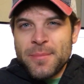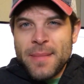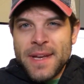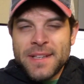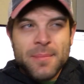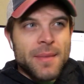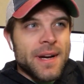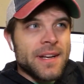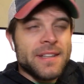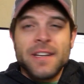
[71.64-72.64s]
submit
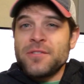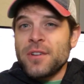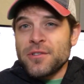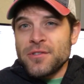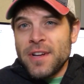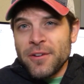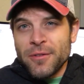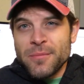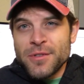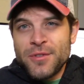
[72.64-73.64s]
my Data Structures and
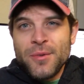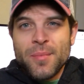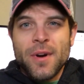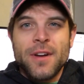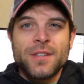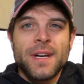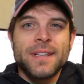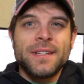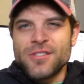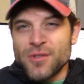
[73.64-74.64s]
Algorithms 2
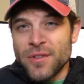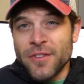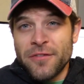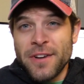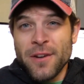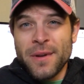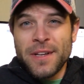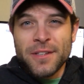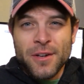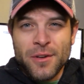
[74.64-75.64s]
project, sort of a
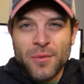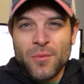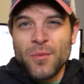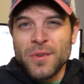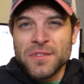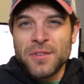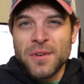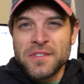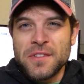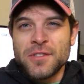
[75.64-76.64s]
variant on what's
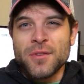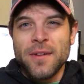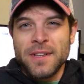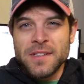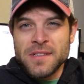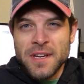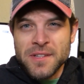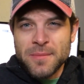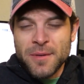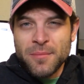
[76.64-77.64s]
known as the Traveling
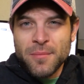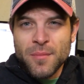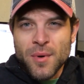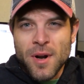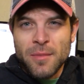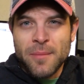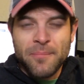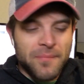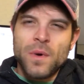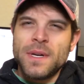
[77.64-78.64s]
Salesman
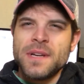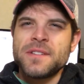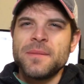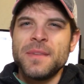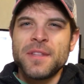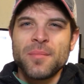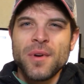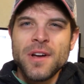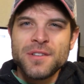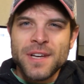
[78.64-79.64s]
problem. When I submit the
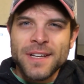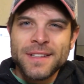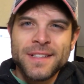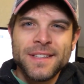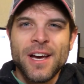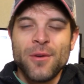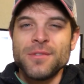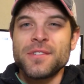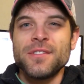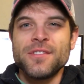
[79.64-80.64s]
project, I
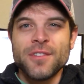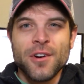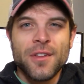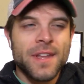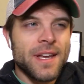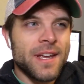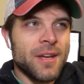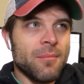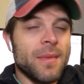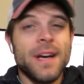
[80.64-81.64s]
was concerned that
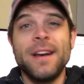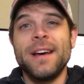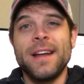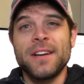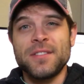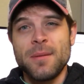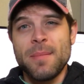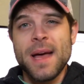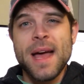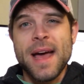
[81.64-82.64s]
it might not actually
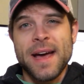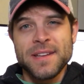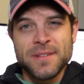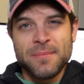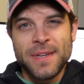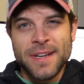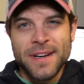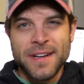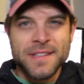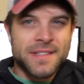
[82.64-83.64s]
pass
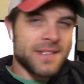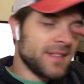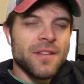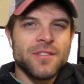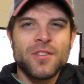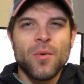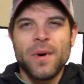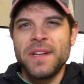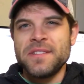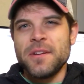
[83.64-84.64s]
because the
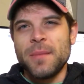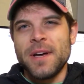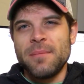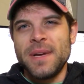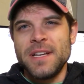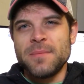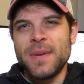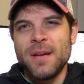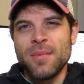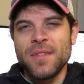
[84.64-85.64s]
20 some odd page
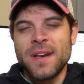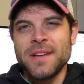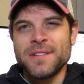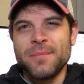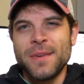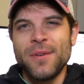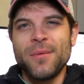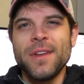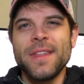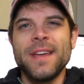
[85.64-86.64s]
paper that I submit
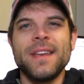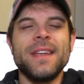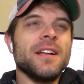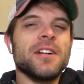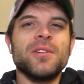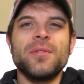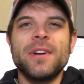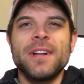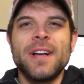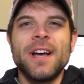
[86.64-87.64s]
with it
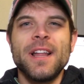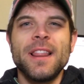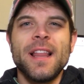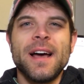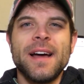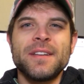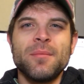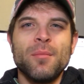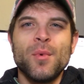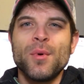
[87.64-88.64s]
included a, a
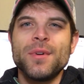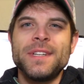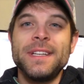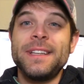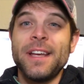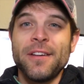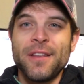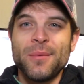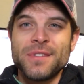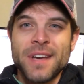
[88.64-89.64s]
lot more detail
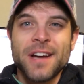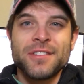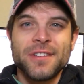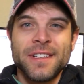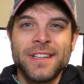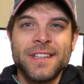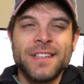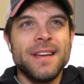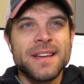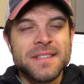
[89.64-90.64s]
than was actually
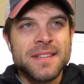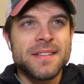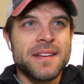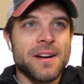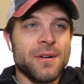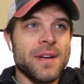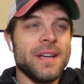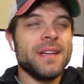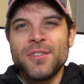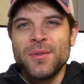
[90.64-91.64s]

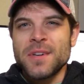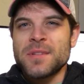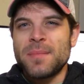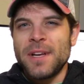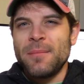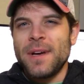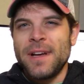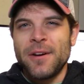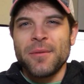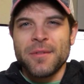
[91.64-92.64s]
necessary to explain my
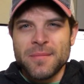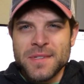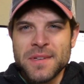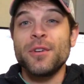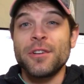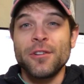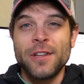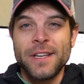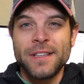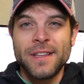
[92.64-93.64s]
algorithms,
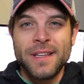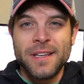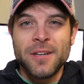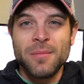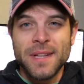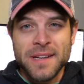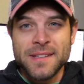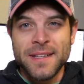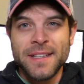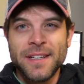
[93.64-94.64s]
particularly the
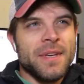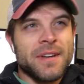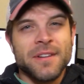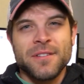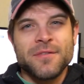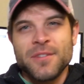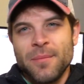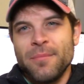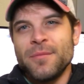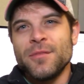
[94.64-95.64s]
complexity because of
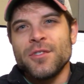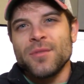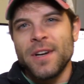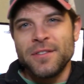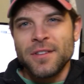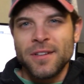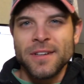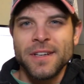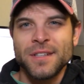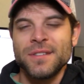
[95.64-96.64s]
some strange little
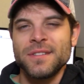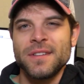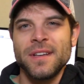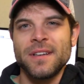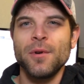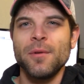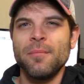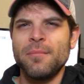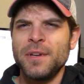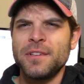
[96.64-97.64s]
conditions that were
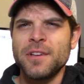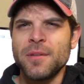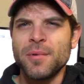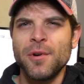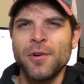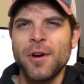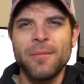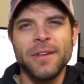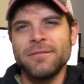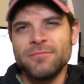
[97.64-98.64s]
built into the
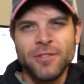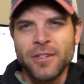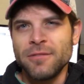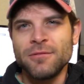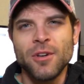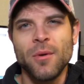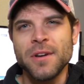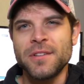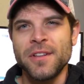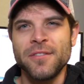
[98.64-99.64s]
program that you can go
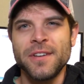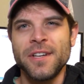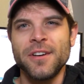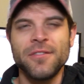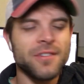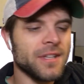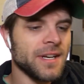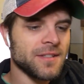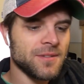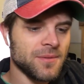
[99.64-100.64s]
watch the other video if you'd
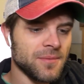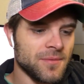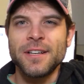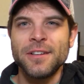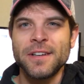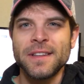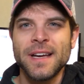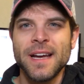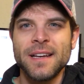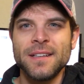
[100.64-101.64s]
like to take a look at
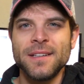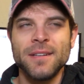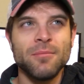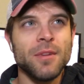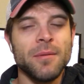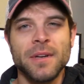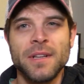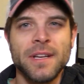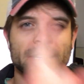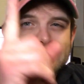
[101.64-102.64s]
that. And maybe I
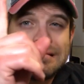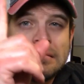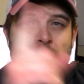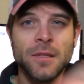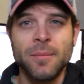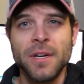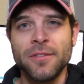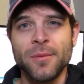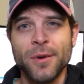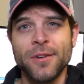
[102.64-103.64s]
can link it up here
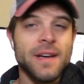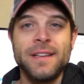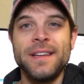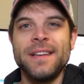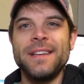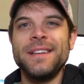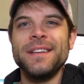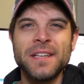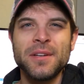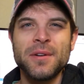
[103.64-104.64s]
somewhere. I did
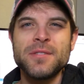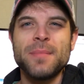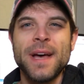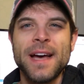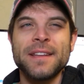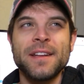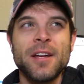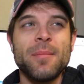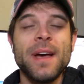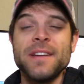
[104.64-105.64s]
get notice back that
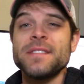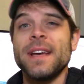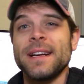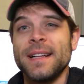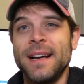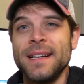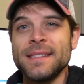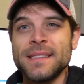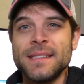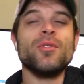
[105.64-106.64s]
I passed that
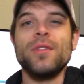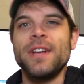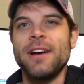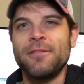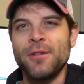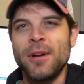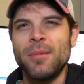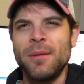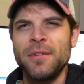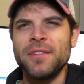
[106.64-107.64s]
class shortly after I
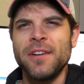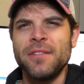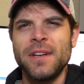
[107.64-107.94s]
published that